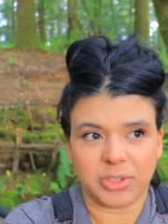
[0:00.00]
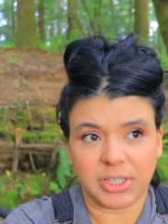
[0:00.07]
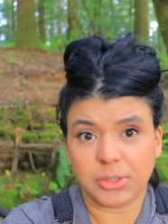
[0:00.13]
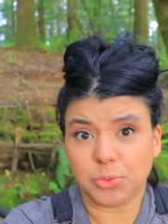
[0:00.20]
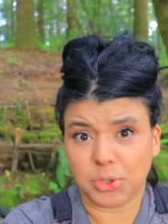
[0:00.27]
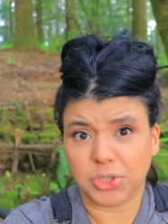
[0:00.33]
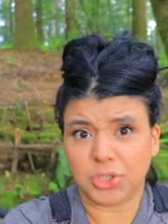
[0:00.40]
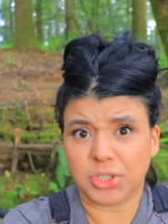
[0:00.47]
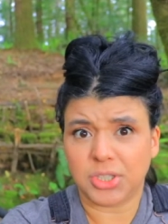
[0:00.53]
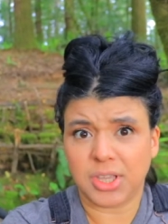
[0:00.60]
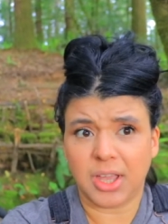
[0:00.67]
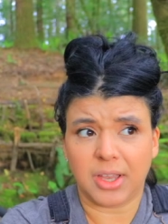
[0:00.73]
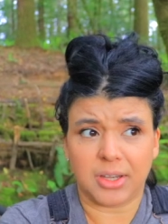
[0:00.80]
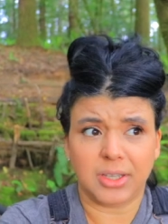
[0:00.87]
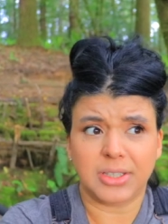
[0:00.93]
That's what she
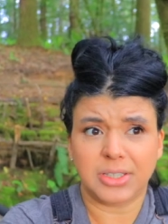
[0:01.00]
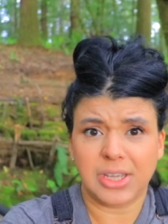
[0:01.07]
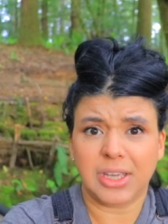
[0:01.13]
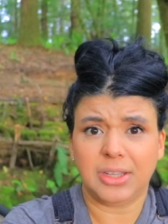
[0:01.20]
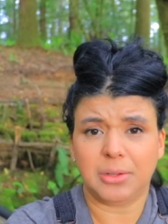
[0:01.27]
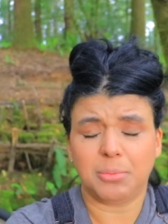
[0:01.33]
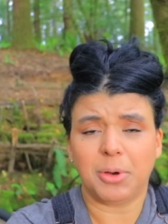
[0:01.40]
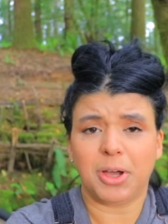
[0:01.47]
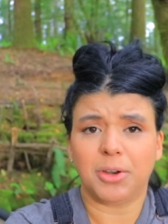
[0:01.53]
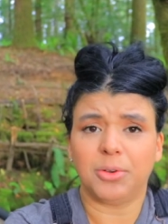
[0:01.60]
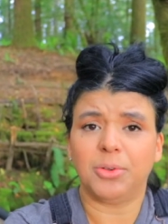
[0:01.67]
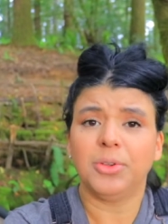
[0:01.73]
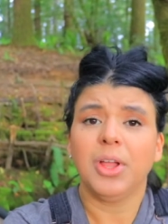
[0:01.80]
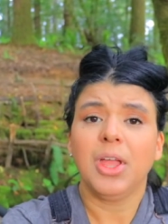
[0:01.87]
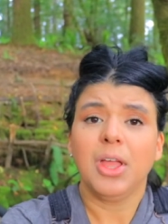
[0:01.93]
said. He'd take the
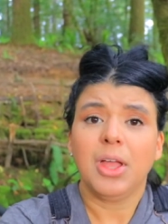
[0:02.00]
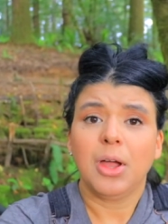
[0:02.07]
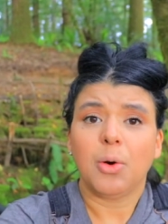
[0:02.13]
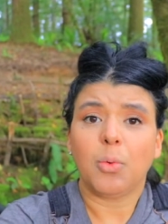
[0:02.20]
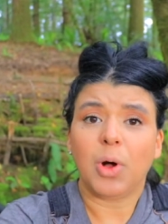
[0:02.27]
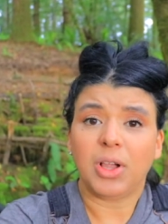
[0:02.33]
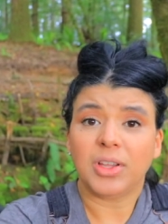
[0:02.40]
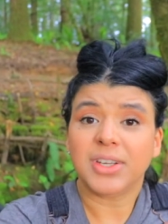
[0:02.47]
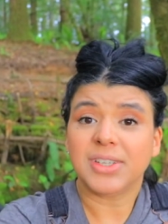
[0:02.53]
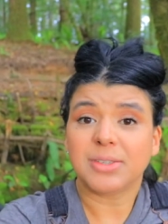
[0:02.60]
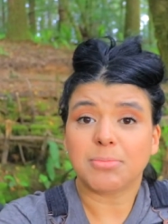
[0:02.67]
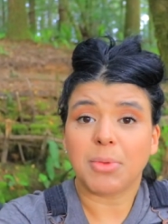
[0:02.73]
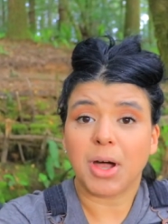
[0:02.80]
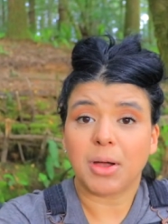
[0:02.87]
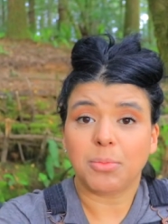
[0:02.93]
bottle while
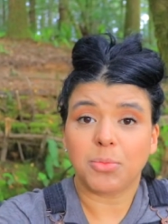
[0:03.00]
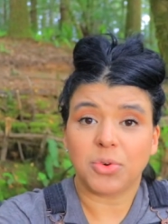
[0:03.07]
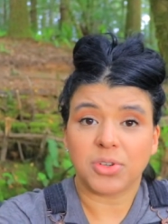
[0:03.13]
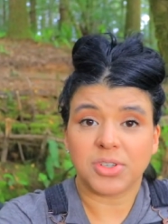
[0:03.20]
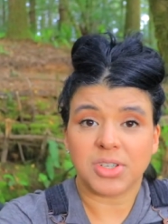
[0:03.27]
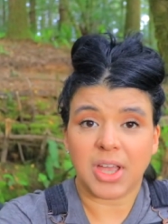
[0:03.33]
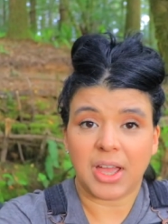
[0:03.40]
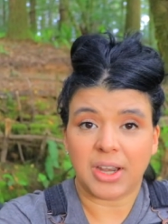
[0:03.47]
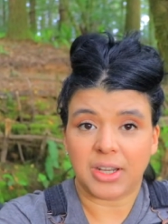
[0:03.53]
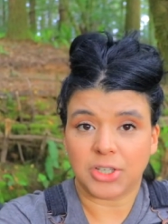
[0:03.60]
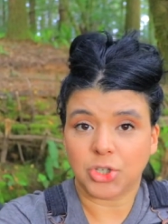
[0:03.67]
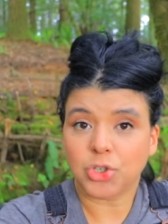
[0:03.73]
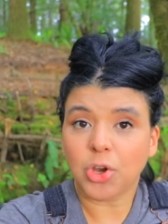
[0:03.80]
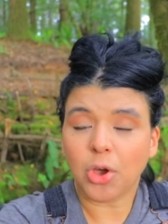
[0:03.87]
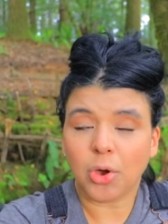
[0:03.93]
his mom was at a
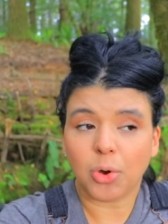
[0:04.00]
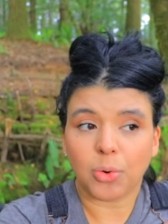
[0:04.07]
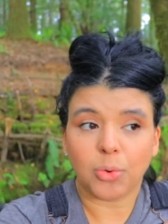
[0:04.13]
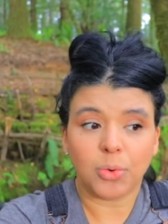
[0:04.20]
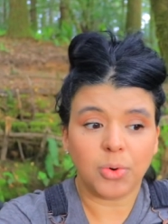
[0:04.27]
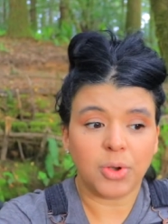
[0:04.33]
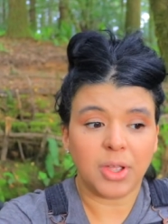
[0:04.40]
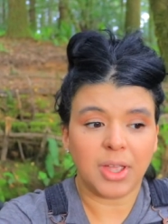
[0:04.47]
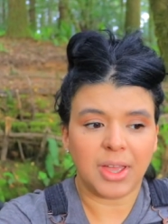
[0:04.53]
show.